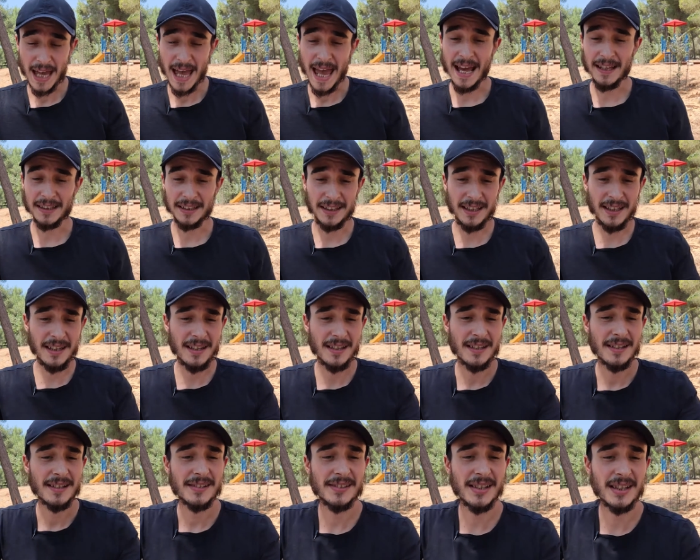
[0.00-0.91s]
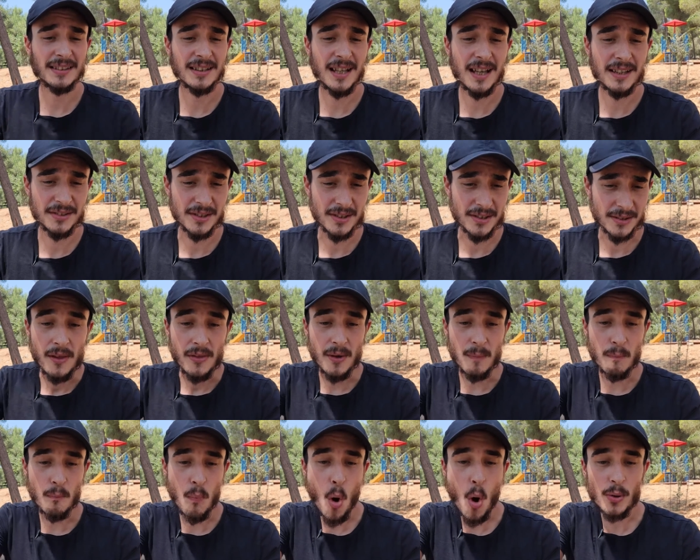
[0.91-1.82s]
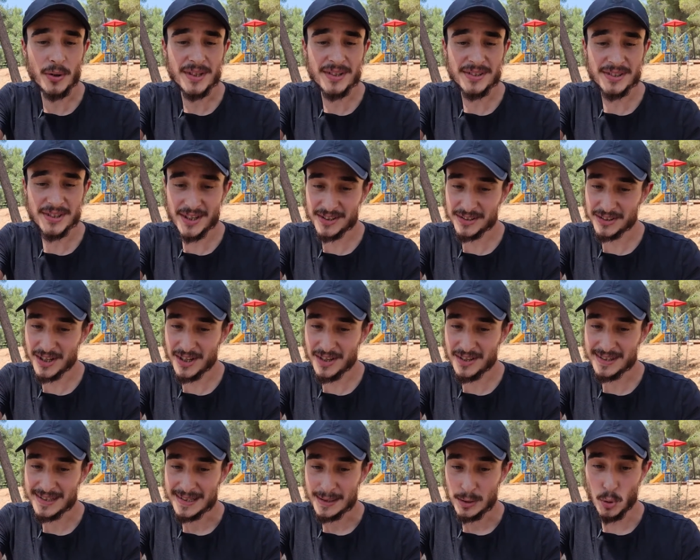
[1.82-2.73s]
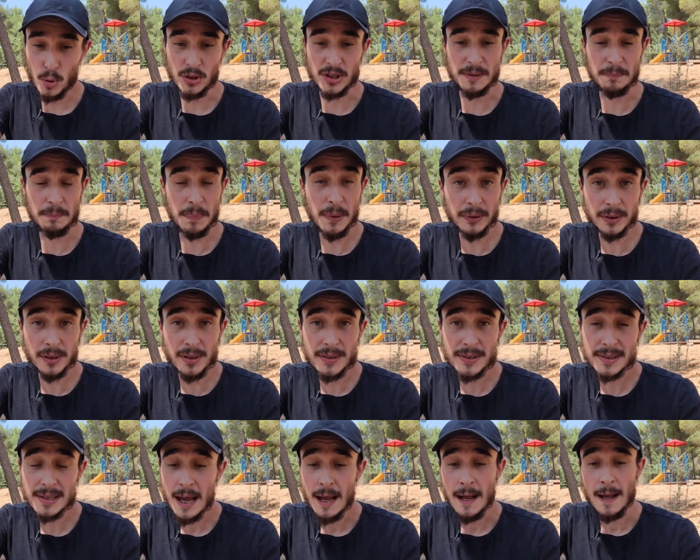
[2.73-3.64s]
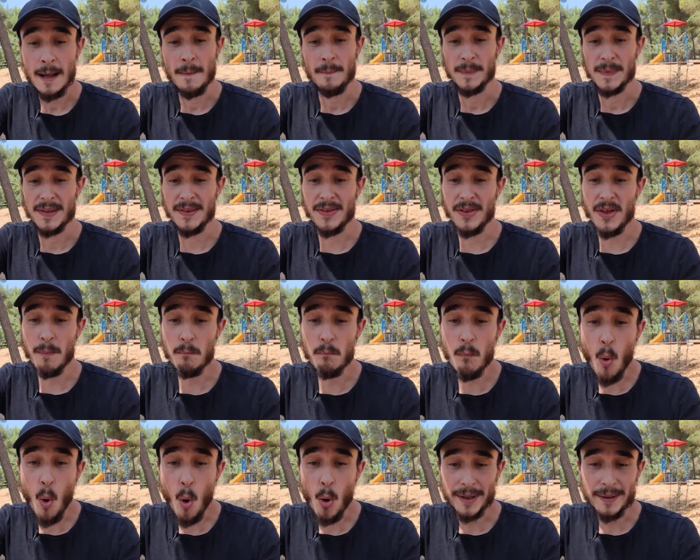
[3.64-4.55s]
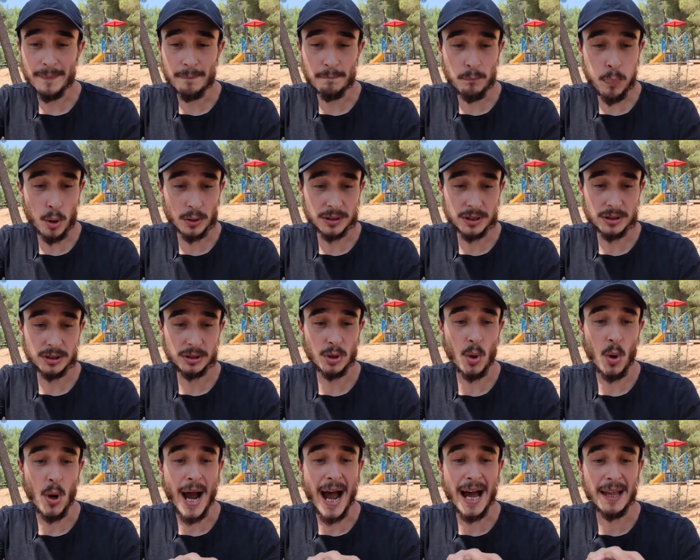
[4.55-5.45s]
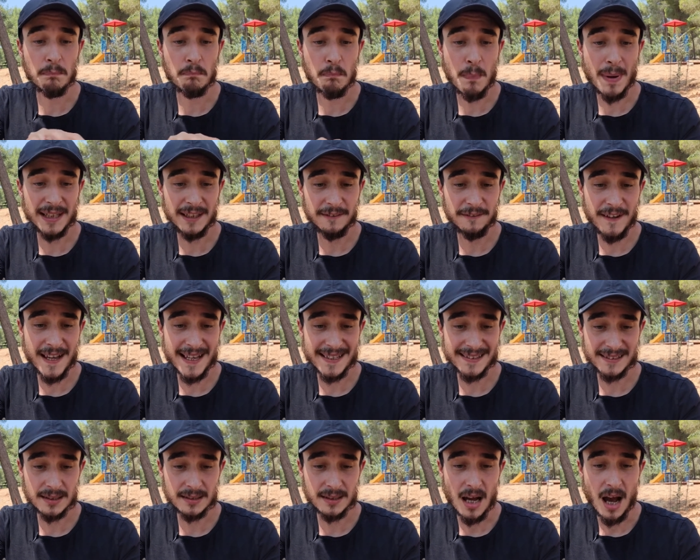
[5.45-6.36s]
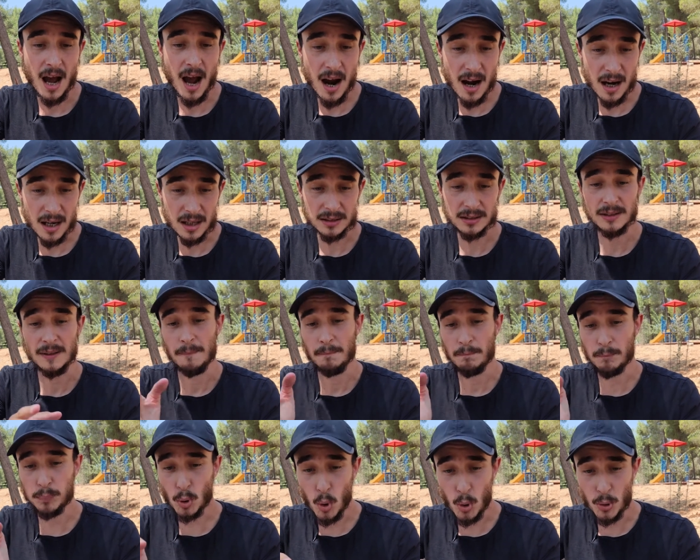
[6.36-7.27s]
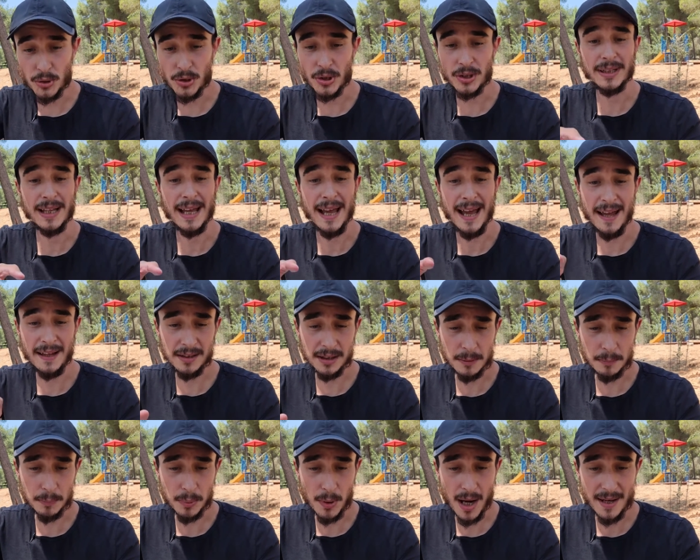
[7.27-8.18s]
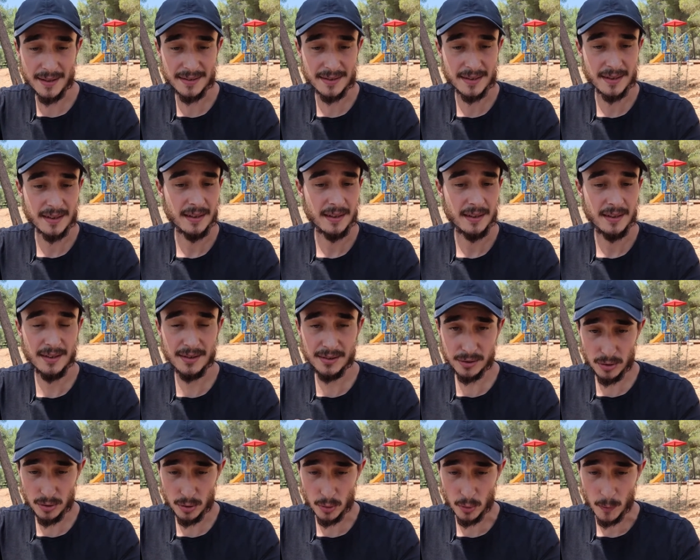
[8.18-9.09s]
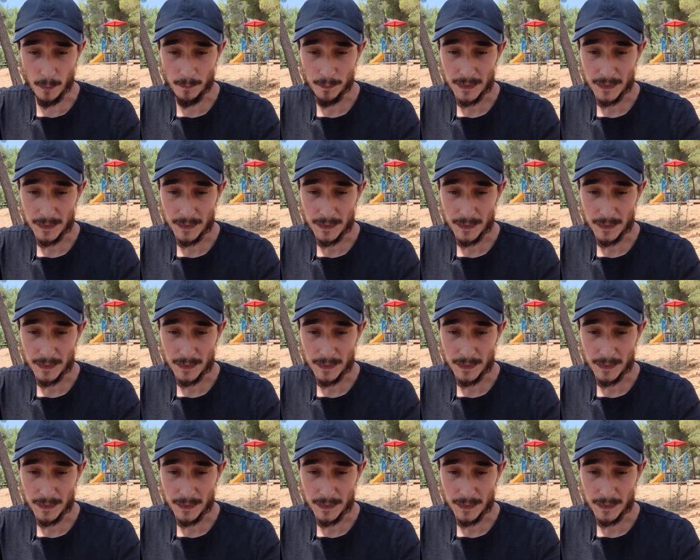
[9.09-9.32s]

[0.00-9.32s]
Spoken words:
And he said like this: the more resistance you experience, the more important your unmanifested art, project, enterprise is to you,